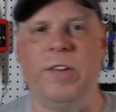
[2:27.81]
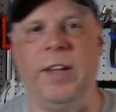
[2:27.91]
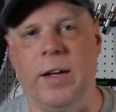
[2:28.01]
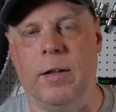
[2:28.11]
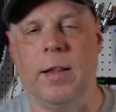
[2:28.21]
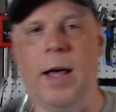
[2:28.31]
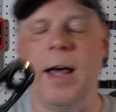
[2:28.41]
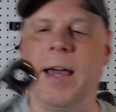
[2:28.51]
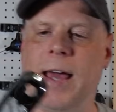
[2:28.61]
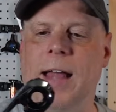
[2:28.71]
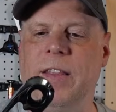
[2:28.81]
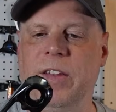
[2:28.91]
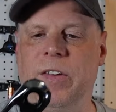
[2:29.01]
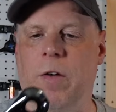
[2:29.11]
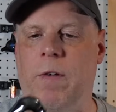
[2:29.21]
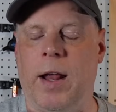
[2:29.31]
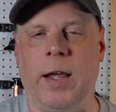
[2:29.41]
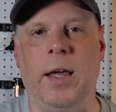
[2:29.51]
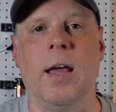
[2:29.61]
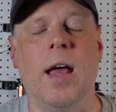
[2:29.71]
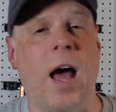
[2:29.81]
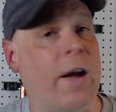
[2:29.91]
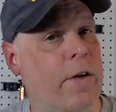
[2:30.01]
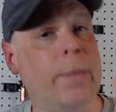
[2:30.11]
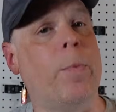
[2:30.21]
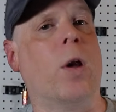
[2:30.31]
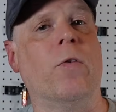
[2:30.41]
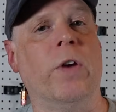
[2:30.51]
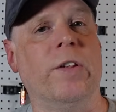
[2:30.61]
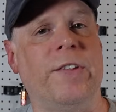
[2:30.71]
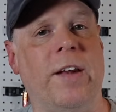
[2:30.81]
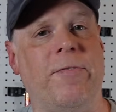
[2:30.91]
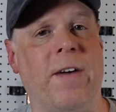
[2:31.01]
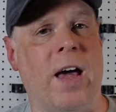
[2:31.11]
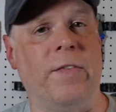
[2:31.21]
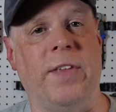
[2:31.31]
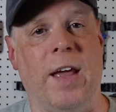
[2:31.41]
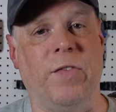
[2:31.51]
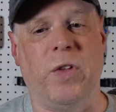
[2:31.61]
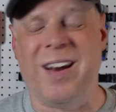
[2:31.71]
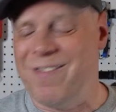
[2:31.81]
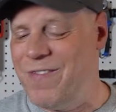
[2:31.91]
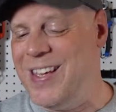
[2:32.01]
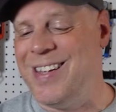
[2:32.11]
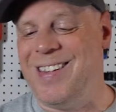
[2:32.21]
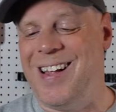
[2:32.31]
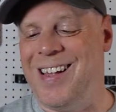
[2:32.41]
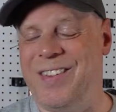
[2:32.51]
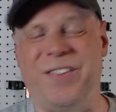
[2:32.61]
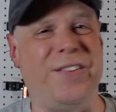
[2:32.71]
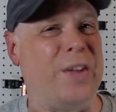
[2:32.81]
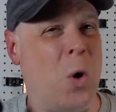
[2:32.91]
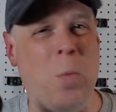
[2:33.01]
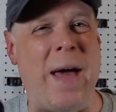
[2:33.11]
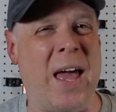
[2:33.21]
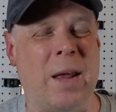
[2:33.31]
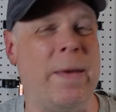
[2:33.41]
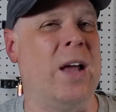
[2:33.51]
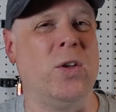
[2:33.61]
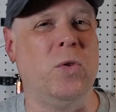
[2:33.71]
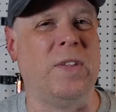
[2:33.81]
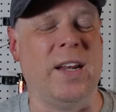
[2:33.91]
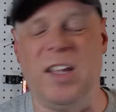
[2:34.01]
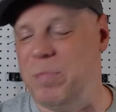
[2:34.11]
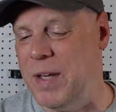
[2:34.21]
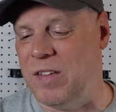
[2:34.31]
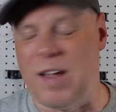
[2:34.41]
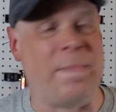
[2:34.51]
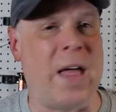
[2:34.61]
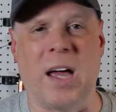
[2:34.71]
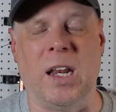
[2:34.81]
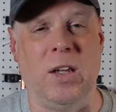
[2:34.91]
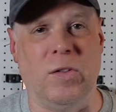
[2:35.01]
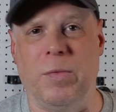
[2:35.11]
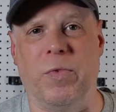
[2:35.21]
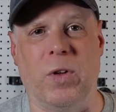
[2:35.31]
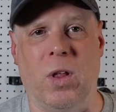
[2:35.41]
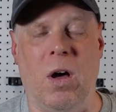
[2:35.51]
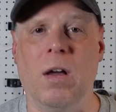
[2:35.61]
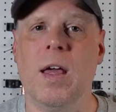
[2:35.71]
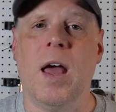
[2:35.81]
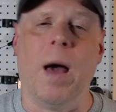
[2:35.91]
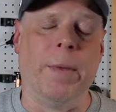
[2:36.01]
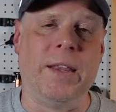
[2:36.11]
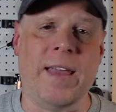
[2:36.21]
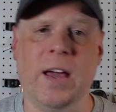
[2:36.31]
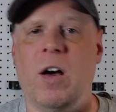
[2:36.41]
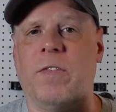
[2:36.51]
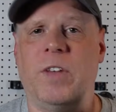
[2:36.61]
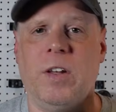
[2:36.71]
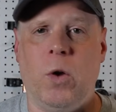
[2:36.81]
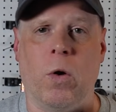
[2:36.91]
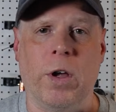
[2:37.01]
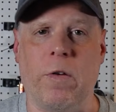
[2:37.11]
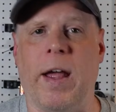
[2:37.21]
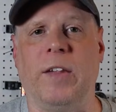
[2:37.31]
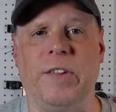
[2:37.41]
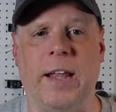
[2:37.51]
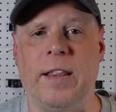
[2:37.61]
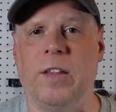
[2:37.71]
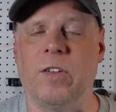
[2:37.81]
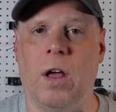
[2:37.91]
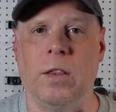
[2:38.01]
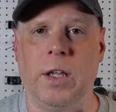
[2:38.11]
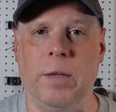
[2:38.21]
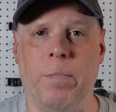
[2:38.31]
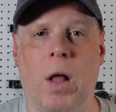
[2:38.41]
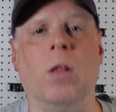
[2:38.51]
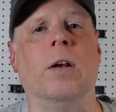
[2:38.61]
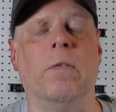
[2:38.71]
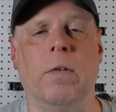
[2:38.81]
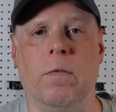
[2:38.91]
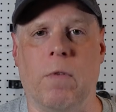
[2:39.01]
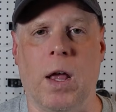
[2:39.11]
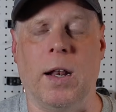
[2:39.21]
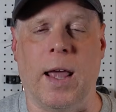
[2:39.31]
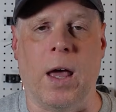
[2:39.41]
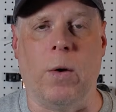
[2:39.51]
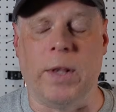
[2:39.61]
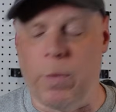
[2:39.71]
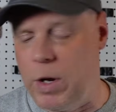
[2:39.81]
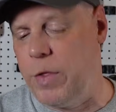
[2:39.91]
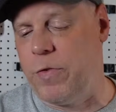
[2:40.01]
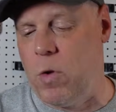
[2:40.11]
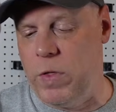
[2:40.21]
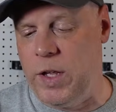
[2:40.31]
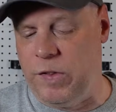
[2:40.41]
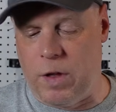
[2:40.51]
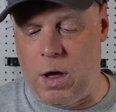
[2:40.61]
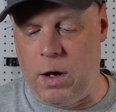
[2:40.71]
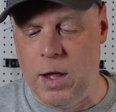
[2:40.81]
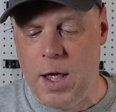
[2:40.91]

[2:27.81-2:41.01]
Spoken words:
the deal. I got these already. I already bought a real set of FauxDev, so I don't feel so bad about using these because I'm not gonna use them for long. I'm gonna take off the Diori crankset that's on the mullet right now, and then we're going to throw these on,